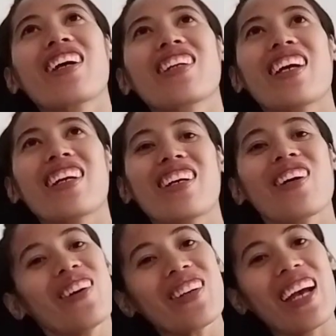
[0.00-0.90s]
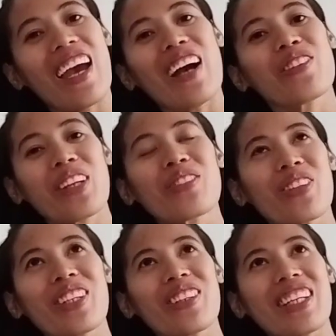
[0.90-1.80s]
and like, okay, I'll wait for
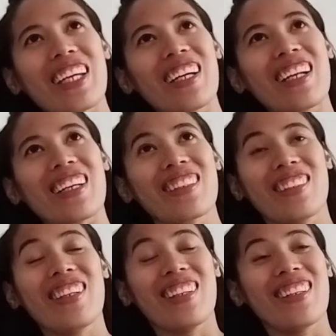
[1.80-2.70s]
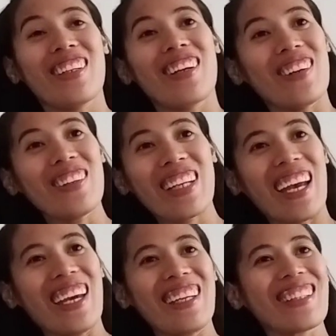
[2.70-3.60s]
you here. Like,
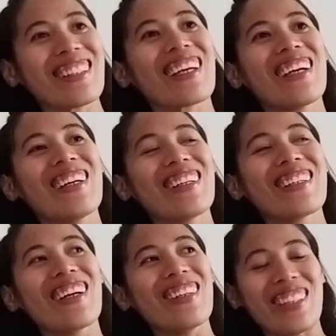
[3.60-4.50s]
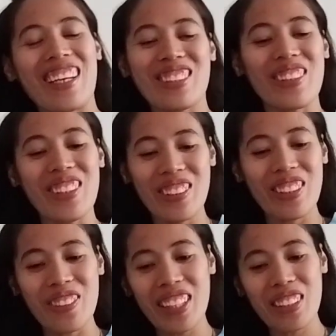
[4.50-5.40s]
okay, okay. So he
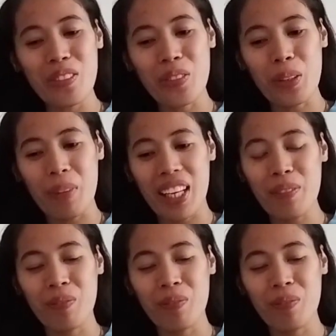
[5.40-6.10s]
waited for me.